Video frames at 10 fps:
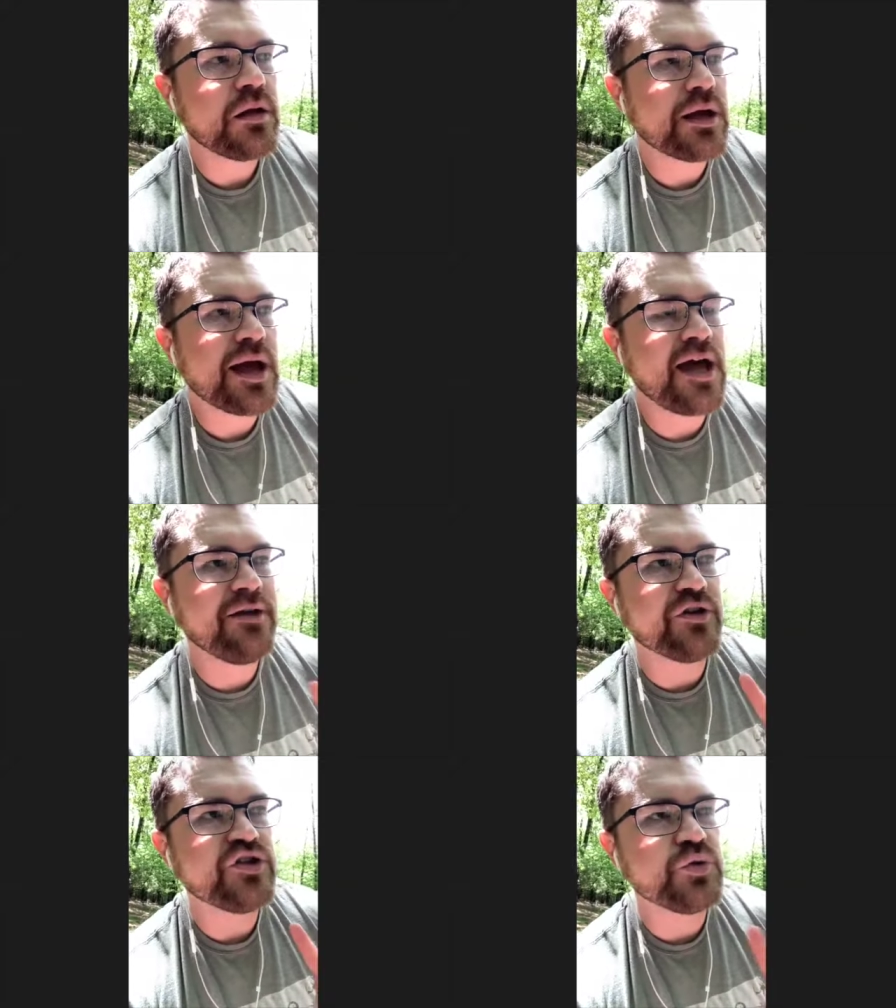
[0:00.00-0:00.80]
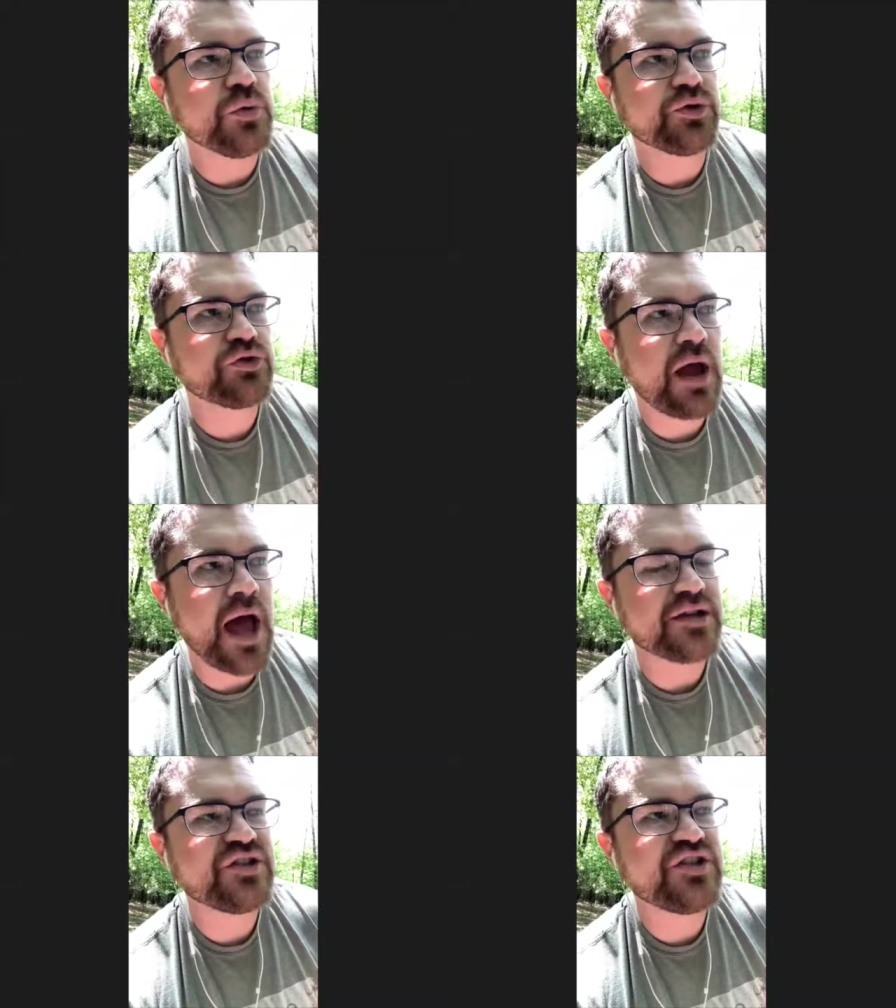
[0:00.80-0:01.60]
kind of a dual track,
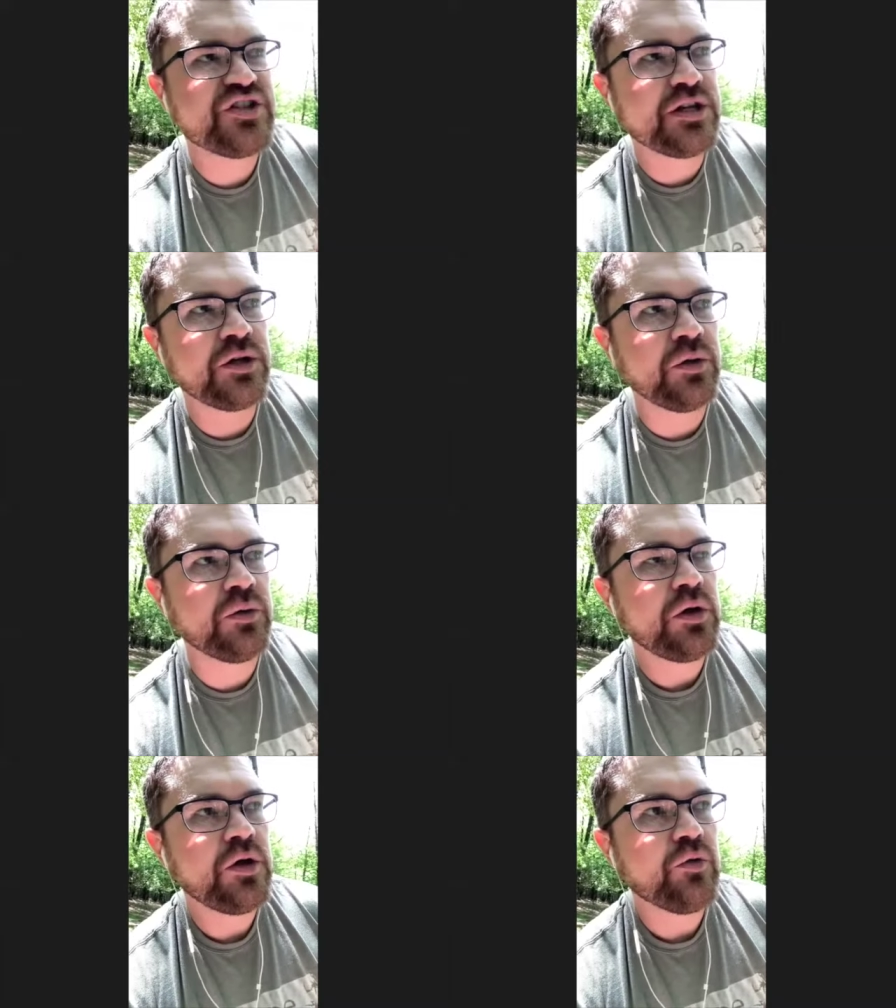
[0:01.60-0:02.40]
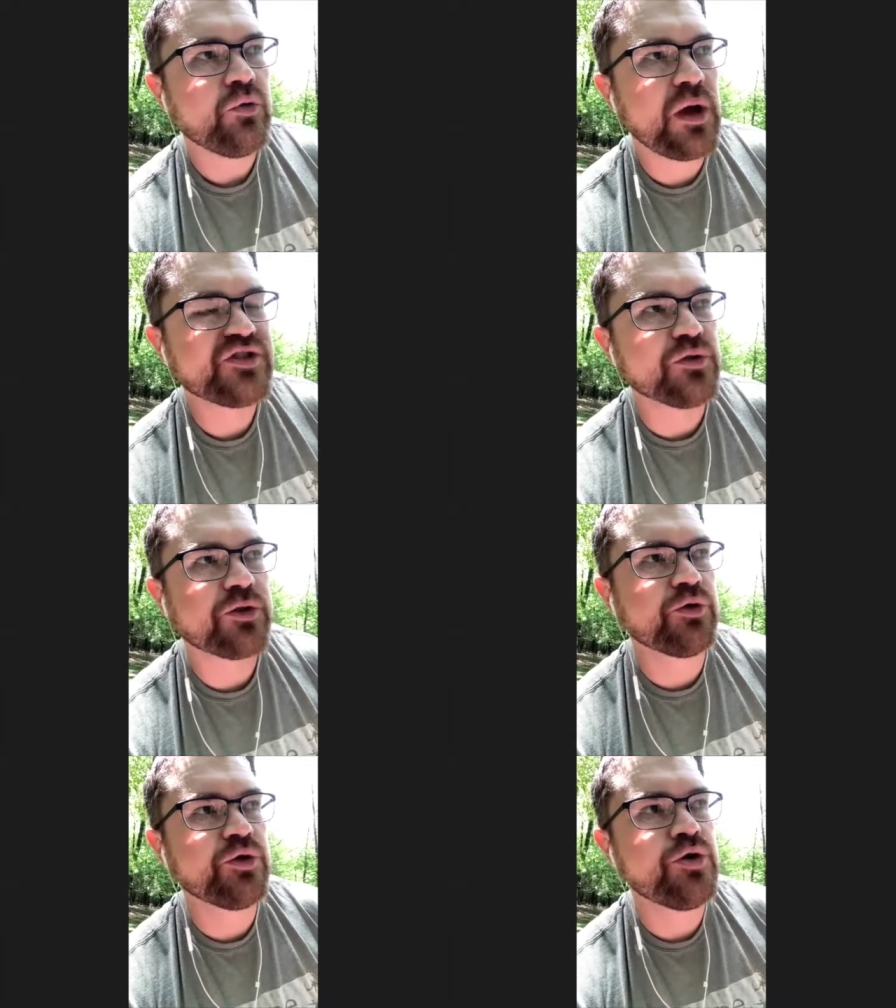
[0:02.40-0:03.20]
still wrestle
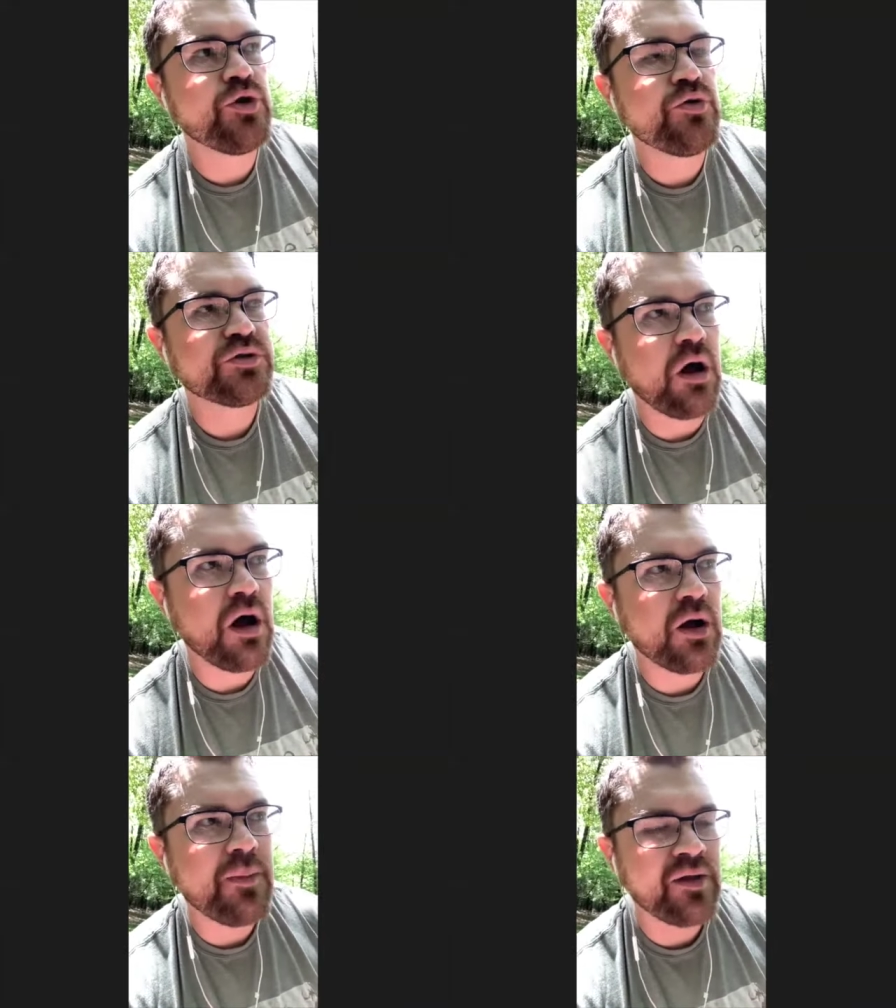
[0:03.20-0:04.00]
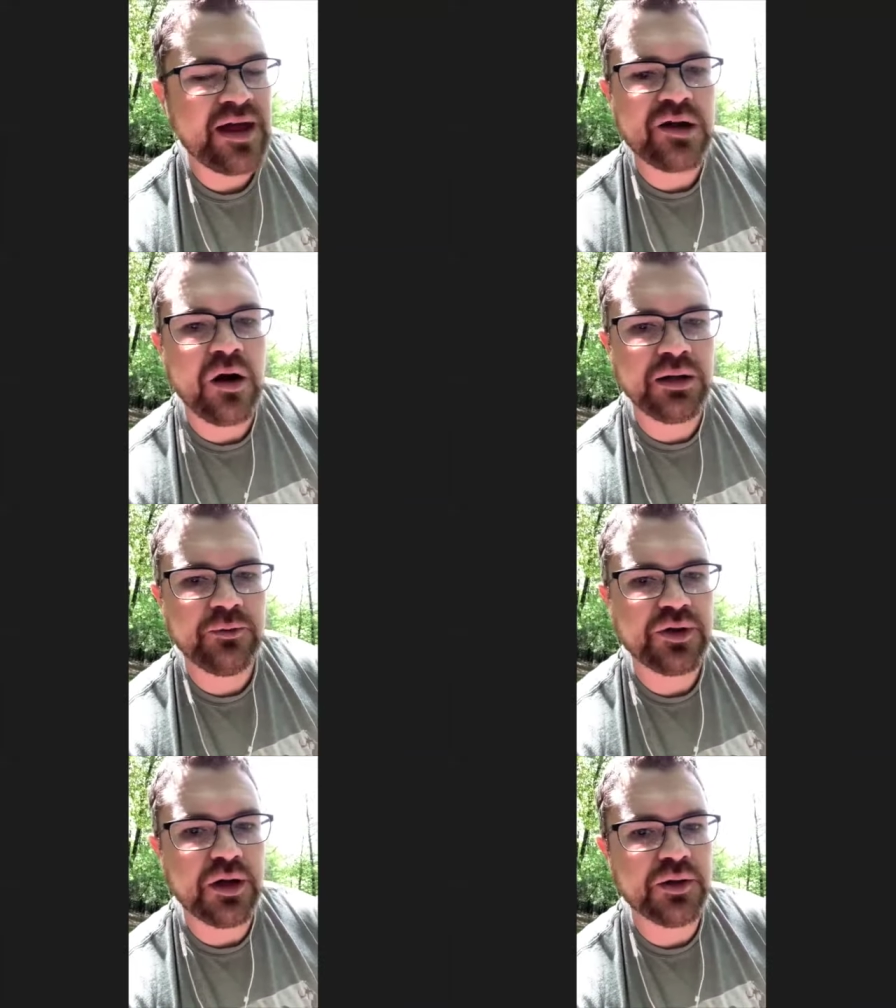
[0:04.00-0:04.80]
through, talk about that calling
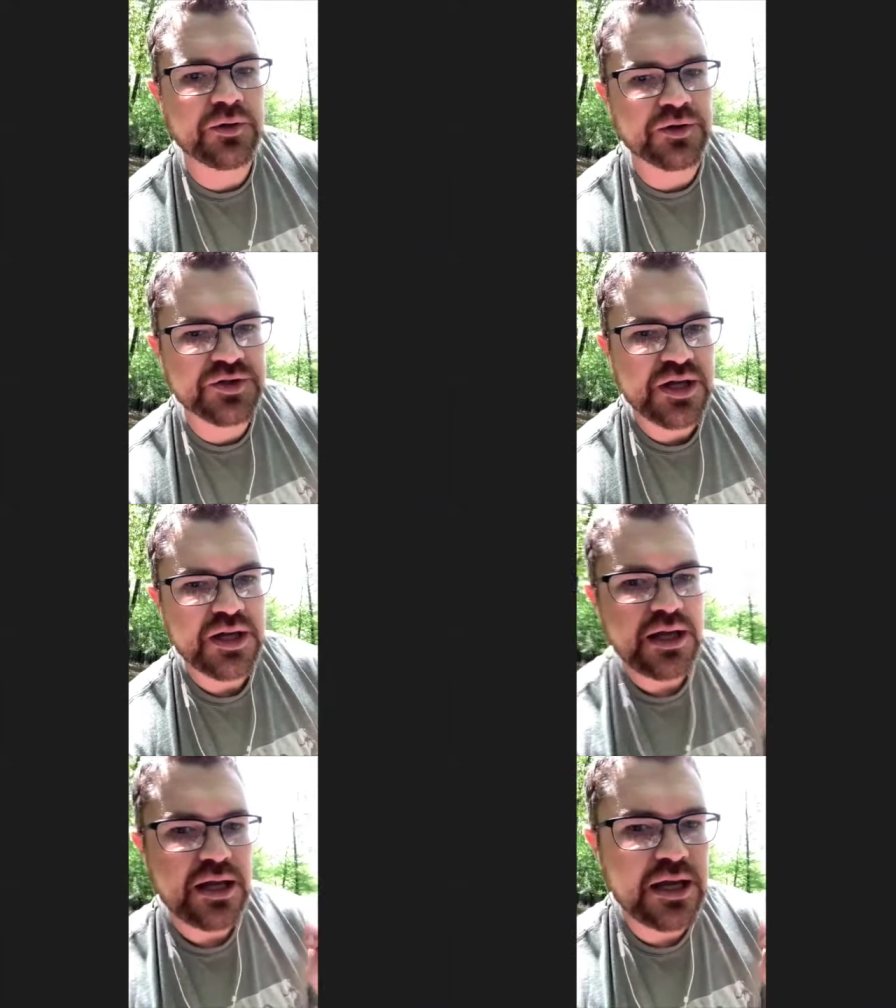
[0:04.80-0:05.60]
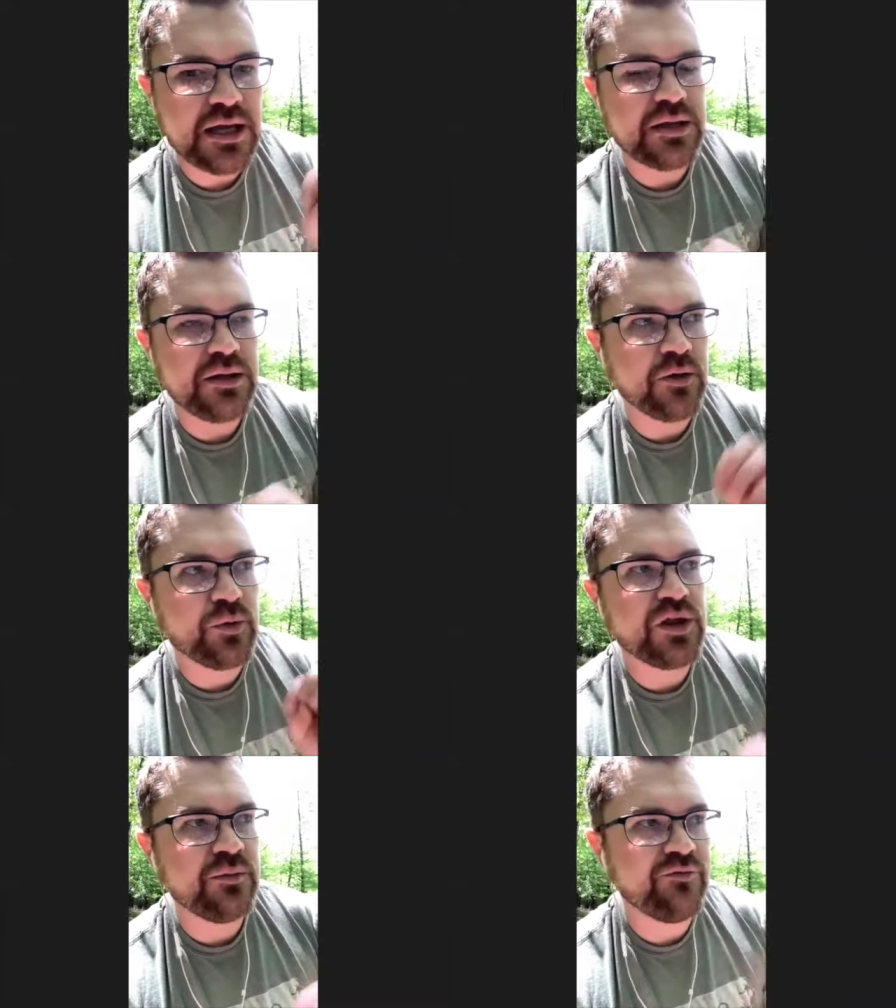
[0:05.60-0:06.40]
with others in the
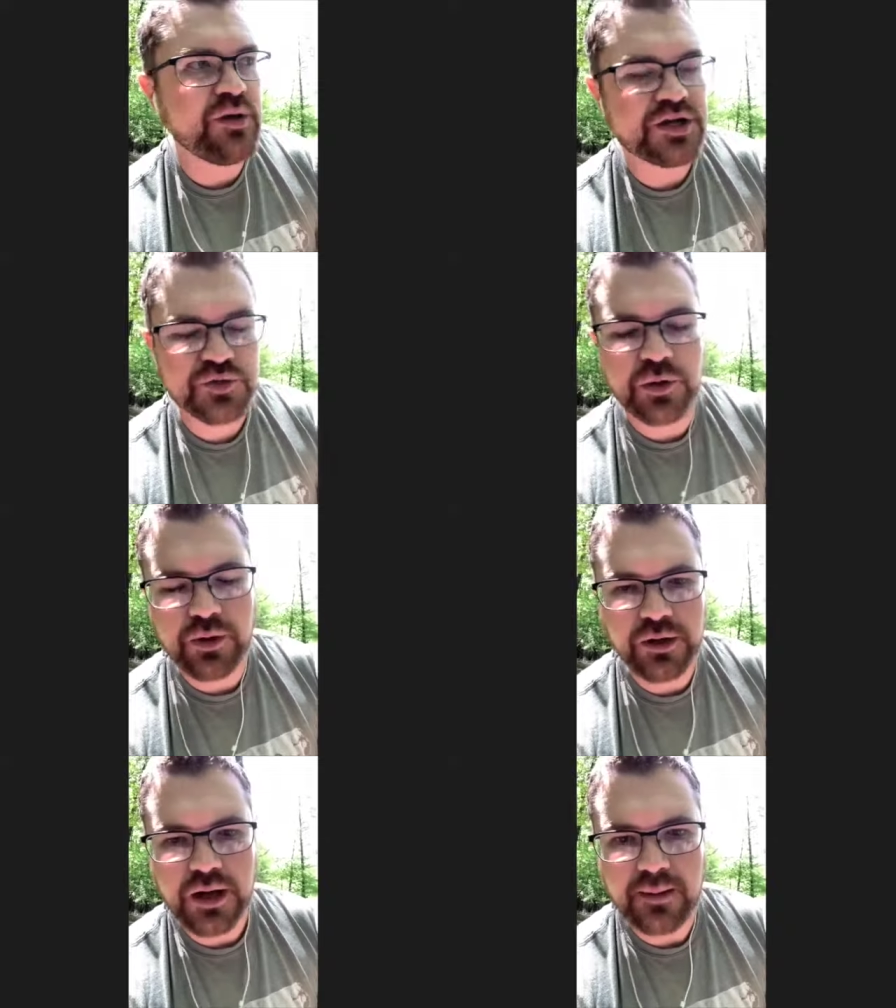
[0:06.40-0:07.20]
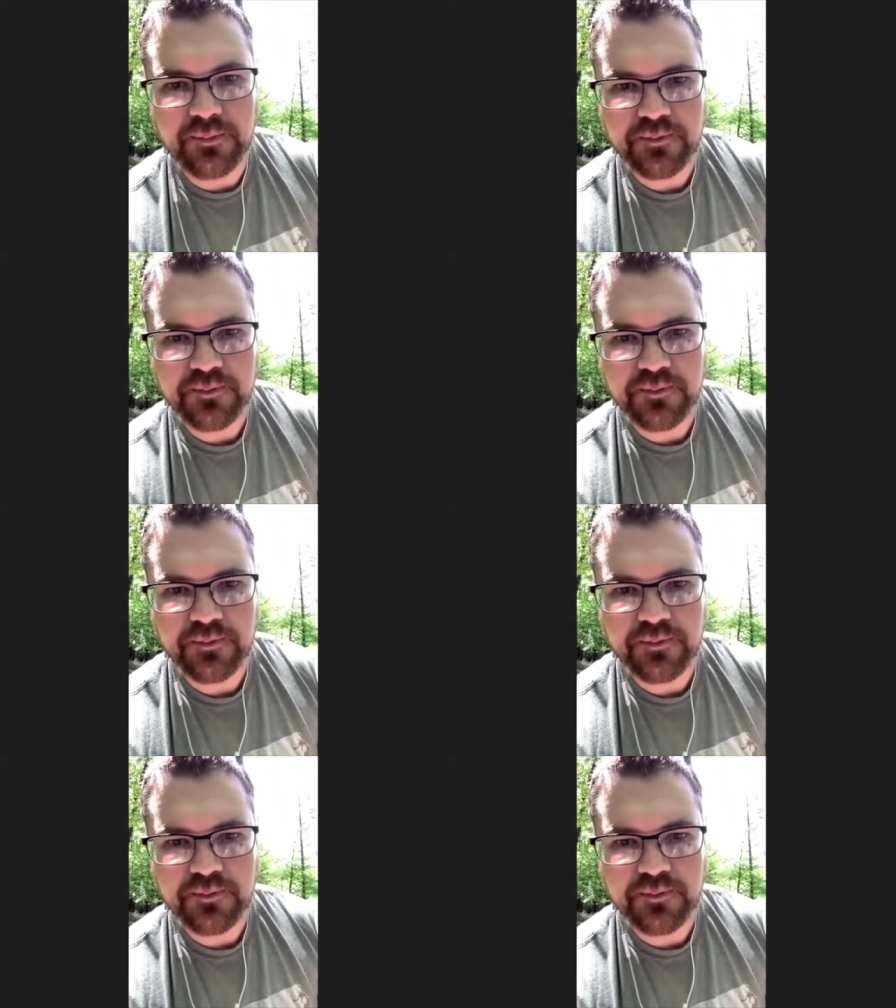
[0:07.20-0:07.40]
rhythm of ministry where you're at.